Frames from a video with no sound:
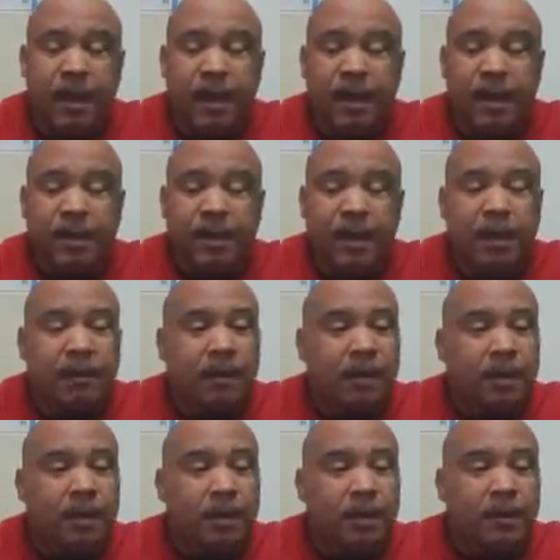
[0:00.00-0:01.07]
And that would
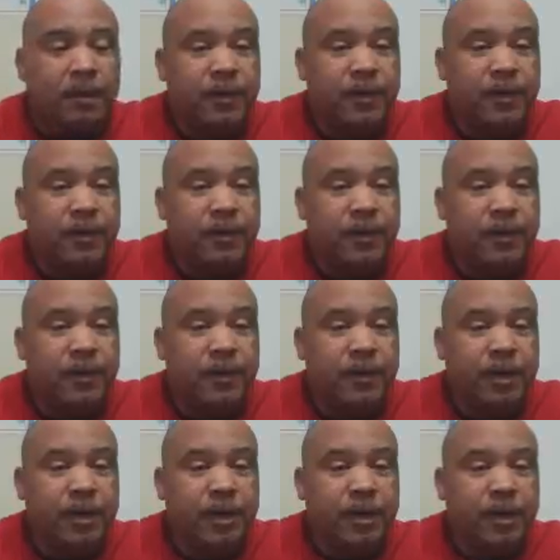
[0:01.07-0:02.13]
be all for this particular
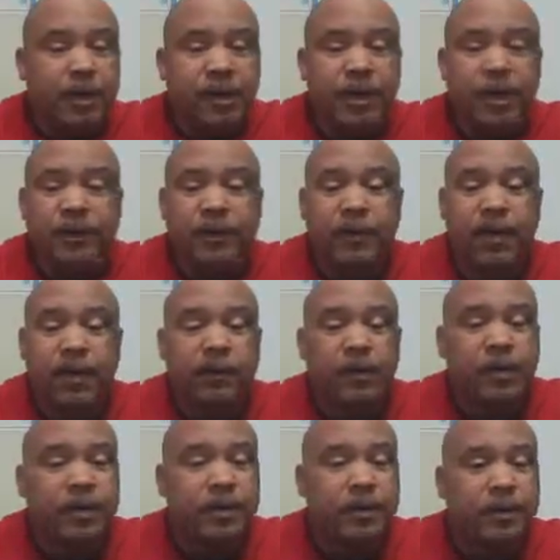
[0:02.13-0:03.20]
gun. Again, if you have
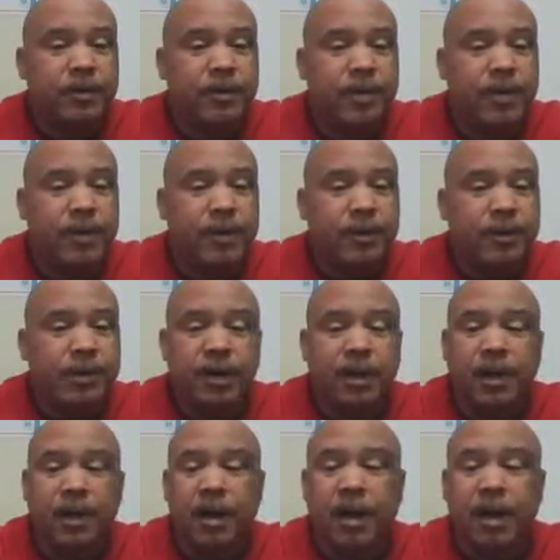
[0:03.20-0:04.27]
questions or comments,
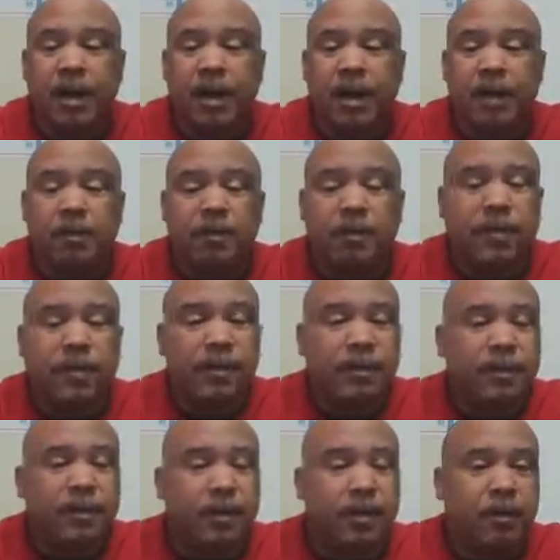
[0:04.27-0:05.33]

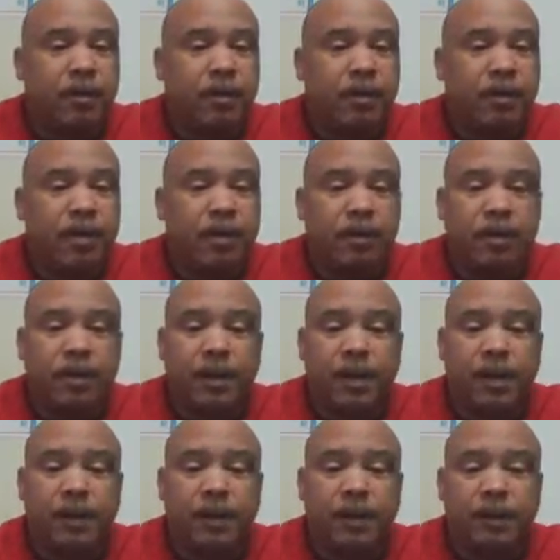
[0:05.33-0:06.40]
please go on
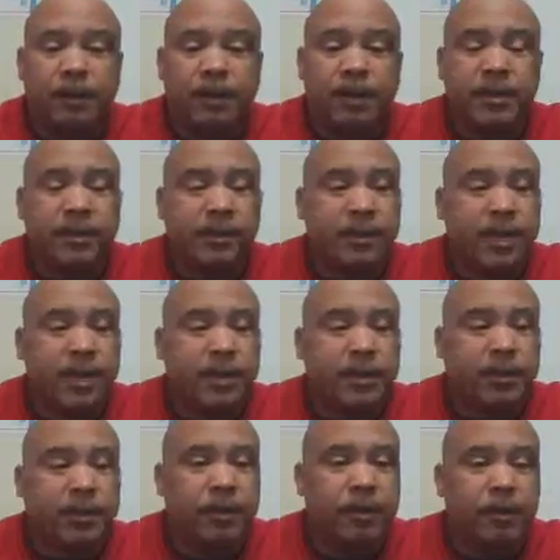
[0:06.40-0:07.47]
my Facebook
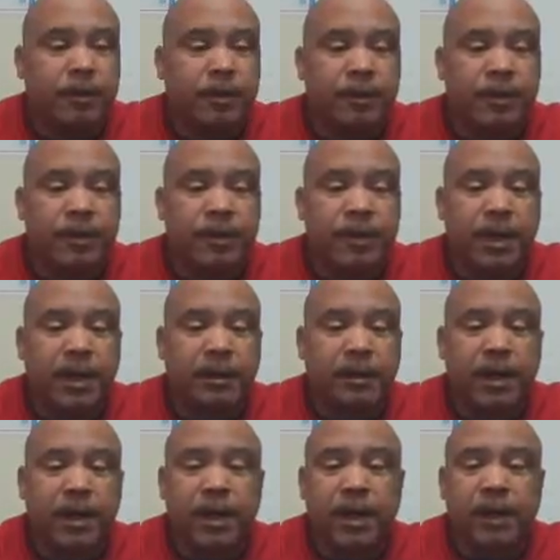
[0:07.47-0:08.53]
page or the website,
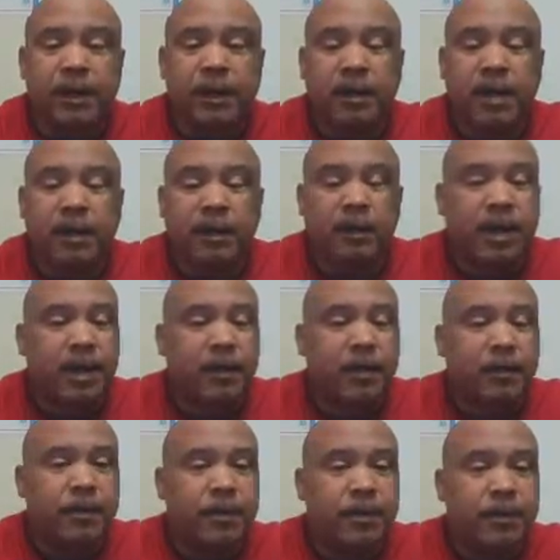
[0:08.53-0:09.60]
leave them,
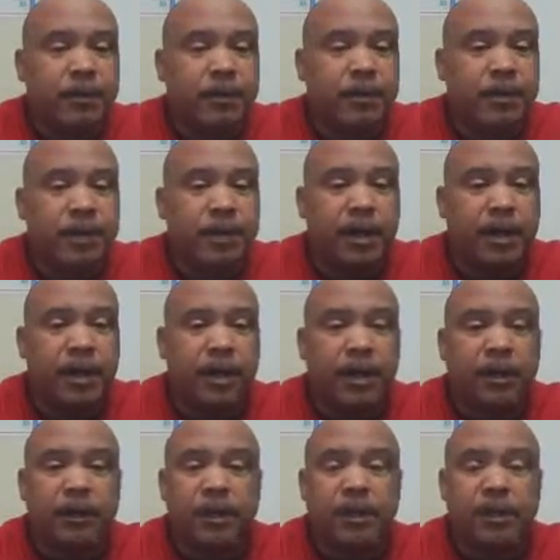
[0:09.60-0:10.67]
ask questions, and
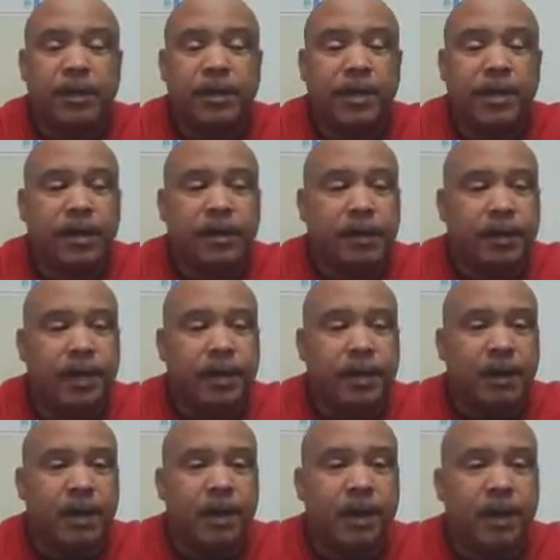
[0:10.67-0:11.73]
let me know what you think.
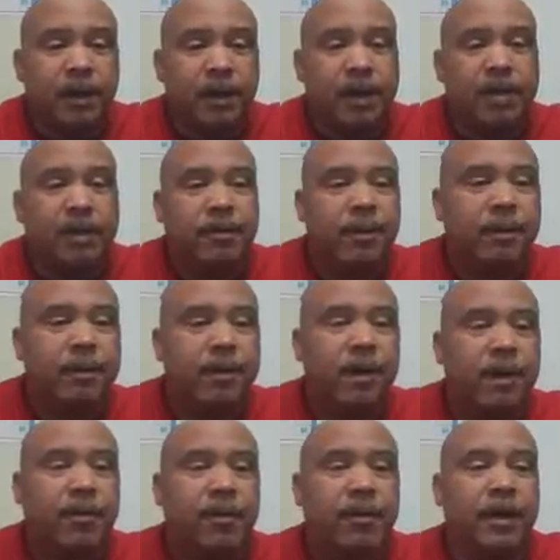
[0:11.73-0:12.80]
All right, thank you much.
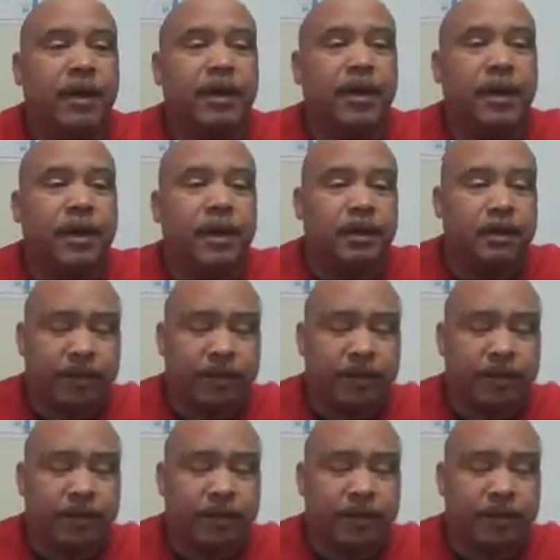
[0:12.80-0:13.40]
Have a great day.